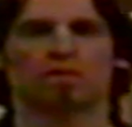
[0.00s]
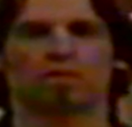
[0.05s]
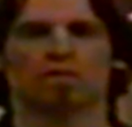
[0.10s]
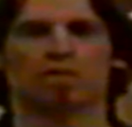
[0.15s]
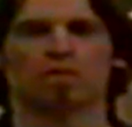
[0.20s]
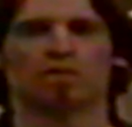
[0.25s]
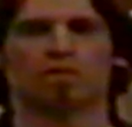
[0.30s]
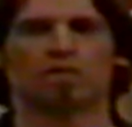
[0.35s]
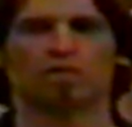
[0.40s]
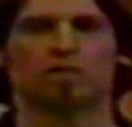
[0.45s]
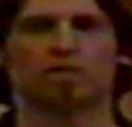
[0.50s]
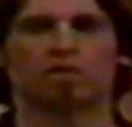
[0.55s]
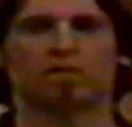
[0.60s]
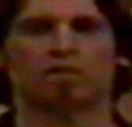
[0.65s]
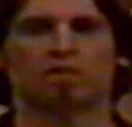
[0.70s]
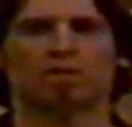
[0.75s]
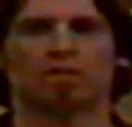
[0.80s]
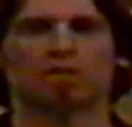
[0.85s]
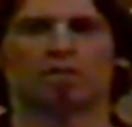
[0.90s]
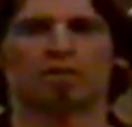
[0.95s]

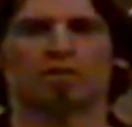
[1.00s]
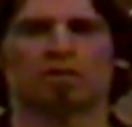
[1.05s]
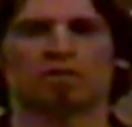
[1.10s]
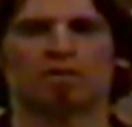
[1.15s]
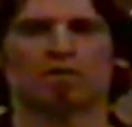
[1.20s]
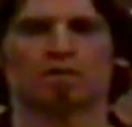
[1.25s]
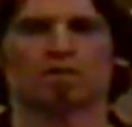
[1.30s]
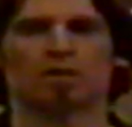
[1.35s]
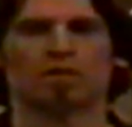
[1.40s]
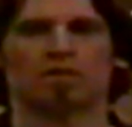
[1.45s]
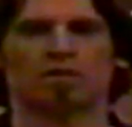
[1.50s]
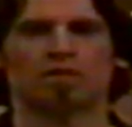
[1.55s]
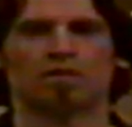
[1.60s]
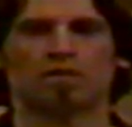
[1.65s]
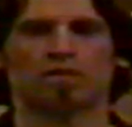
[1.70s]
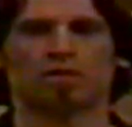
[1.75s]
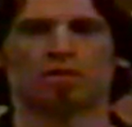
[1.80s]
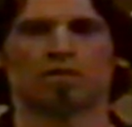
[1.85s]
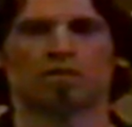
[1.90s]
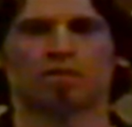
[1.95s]

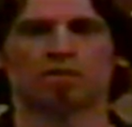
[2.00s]
No words are spoken by the person on screen.